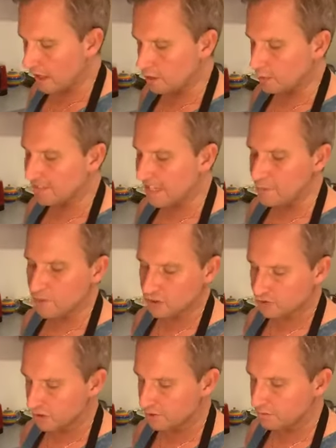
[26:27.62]
Did we say
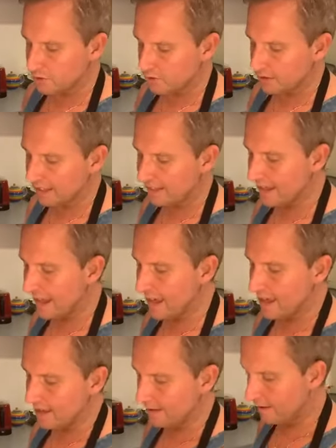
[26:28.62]
mushrooms in
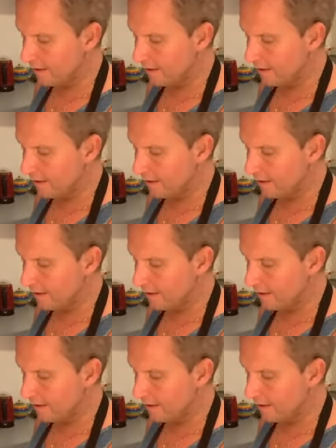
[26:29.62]
there?